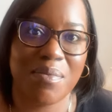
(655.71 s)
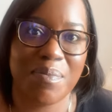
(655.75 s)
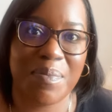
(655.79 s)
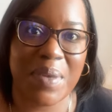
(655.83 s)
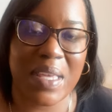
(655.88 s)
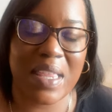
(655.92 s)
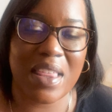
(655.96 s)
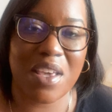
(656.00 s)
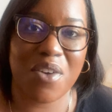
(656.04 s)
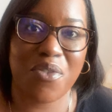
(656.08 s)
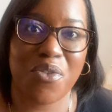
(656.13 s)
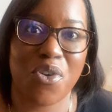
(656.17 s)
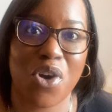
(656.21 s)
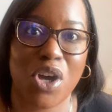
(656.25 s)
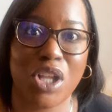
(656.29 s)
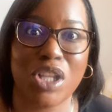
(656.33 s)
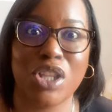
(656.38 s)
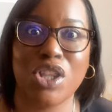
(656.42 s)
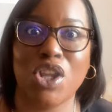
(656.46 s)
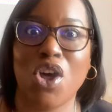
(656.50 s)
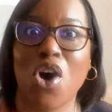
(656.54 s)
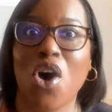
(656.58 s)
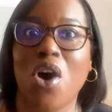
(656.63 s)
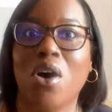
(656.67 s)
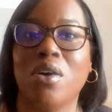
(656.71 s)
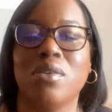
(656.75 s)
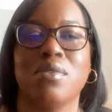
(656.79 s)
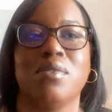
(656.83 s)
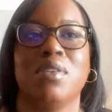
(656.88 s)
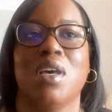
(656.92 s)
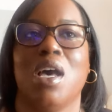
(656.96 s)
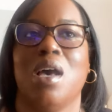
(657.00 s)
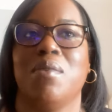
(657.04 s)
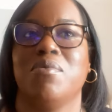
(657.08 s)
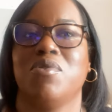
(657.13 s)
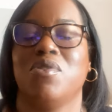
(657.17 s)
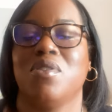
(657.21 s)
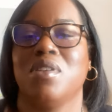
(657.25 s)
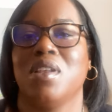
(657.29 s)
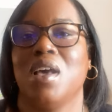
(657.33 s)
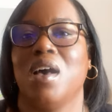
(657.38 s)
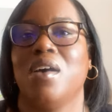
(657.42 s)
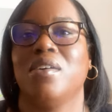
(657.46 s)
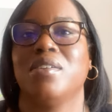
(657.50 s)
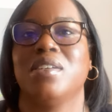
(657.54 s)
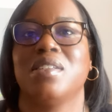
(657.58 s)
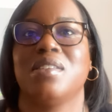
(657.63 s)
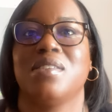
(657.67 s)
be there for a long time. So
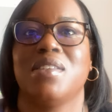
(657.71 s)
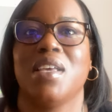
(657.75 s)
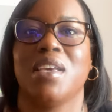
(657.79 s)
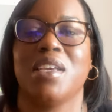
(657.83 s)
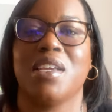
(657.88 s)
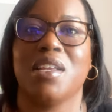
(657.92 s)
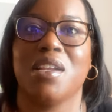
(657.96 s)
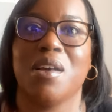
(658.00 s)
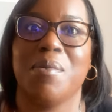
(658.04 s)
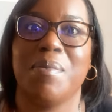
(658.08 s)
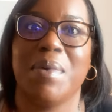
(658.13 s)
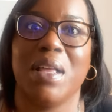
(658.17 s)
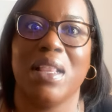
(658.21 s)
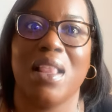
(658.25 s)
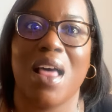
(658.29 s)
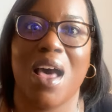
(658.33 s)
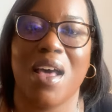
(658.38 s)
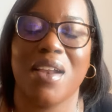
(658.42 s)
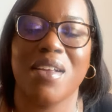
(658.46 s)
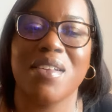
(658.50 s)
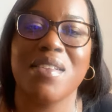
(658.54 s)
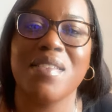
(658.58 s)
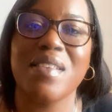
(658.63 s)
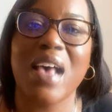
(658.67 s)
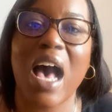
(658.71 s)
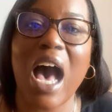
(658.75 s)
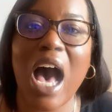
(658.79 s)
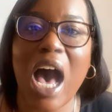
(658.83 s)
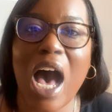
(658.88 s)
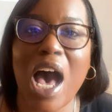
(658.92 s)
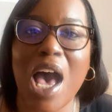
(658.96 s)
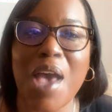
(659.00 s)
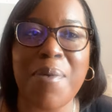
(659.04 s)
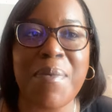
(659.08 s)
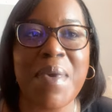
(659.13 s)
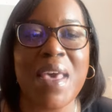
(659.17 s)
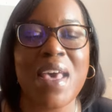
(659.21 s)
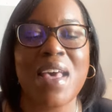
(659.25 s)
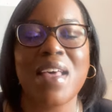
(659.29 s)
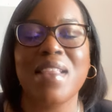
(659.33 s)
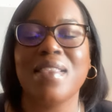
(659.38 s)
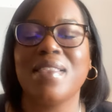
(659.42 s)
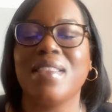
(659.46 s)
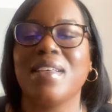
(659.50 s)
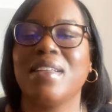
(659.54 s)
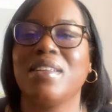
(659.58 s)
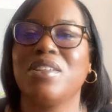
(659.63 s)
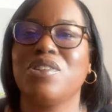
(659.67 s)
now it's taking up a lot of time.
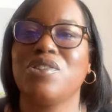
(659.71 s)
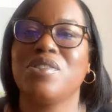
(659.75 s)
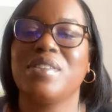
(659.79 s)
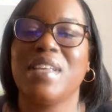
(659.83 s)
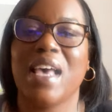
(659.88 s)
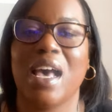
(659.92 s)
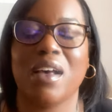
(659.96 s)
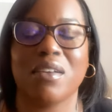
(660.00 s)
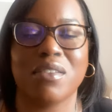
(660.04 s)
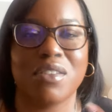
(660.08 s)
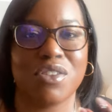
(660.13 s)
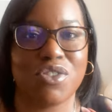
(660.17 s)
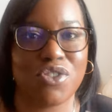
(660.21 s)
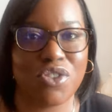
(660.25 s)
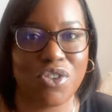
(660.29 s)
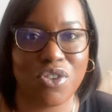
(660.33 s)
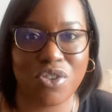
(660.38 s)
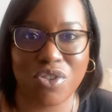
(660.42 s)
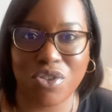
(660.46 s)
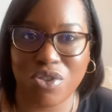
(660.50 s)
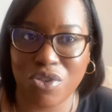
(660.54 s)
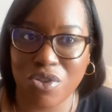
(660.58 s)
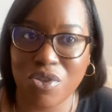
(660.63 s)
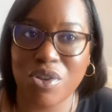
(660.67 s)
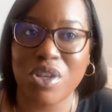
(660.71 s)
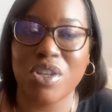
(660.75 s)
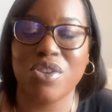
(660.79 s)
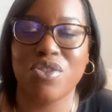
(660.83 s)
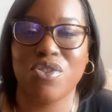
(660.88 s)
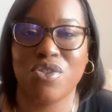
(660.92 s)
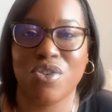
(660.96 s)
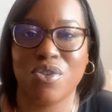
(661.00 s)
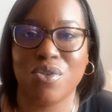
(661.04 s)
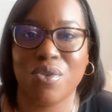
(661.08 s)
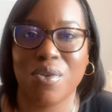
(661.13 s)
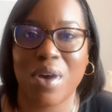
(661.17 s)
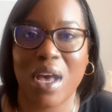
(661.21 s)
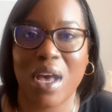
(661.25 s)
The little tactics you can do